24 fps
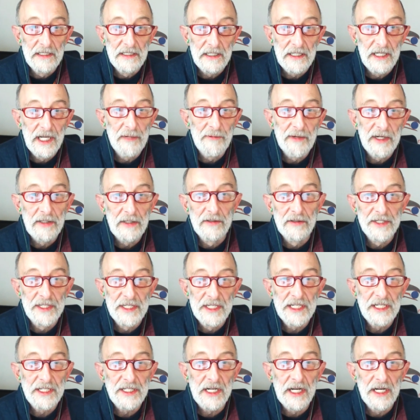chemicals,
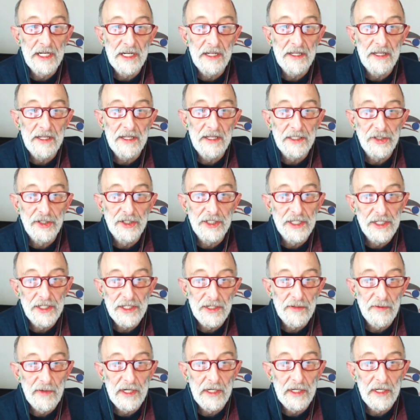these kind of things, just
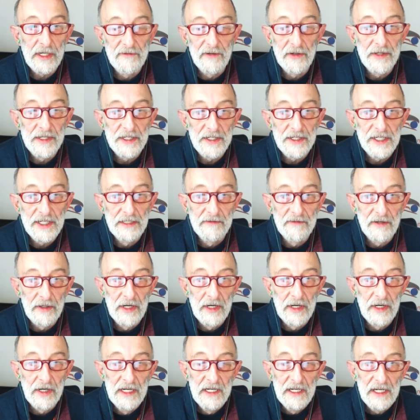to recover the silver.
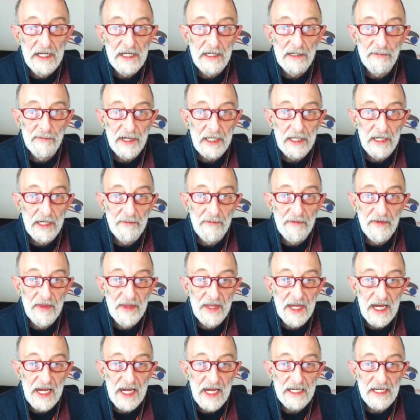It'll become
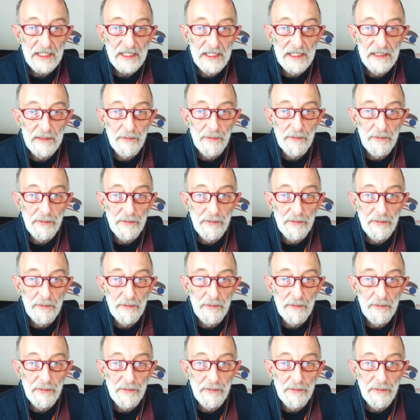that